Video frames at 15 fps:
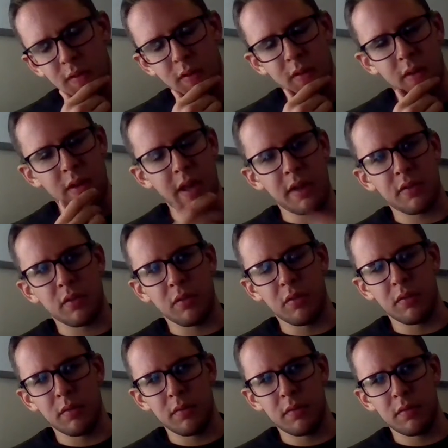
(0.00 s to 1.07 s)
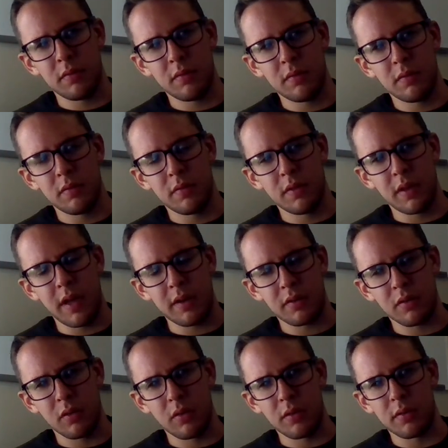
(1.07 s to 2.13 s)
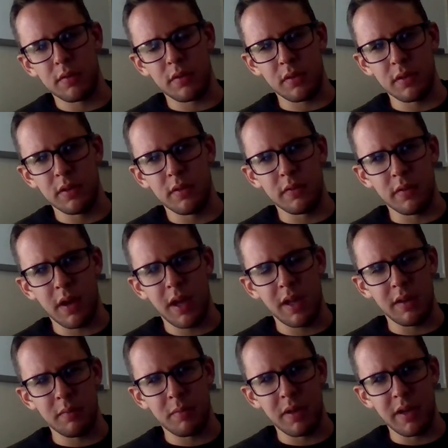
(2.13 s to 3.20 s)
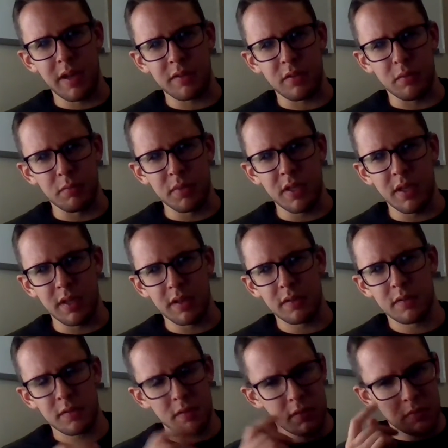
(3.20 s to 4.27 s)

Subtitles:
the natural order is only defined by natural beings.